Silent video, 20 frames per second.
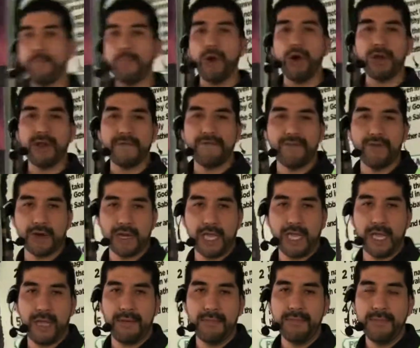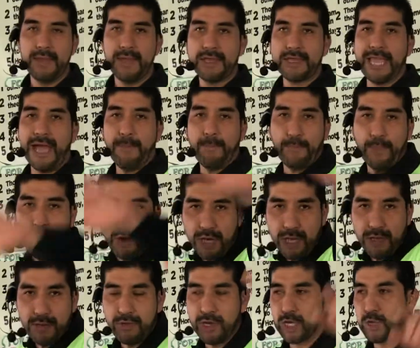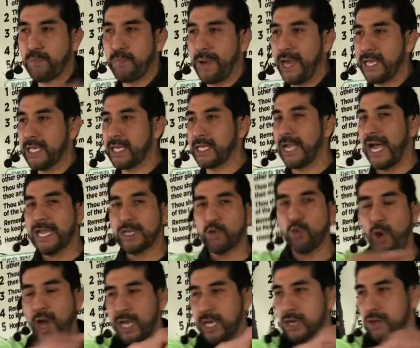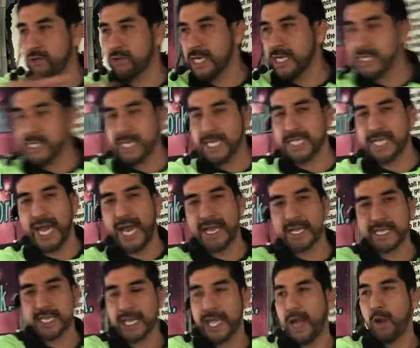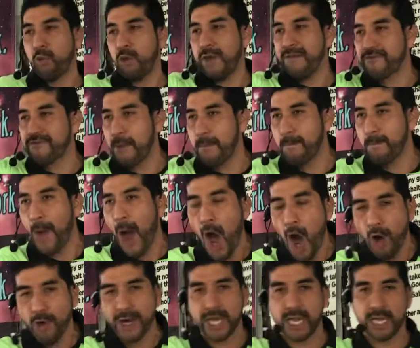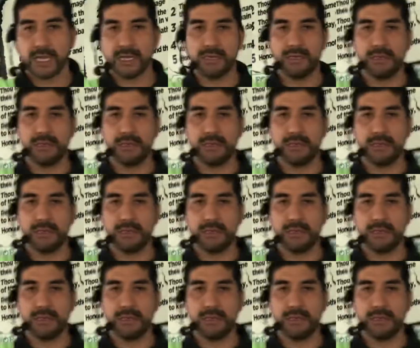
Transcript: voted for him, that put him in those places, that's why Christians got to stay away from voting.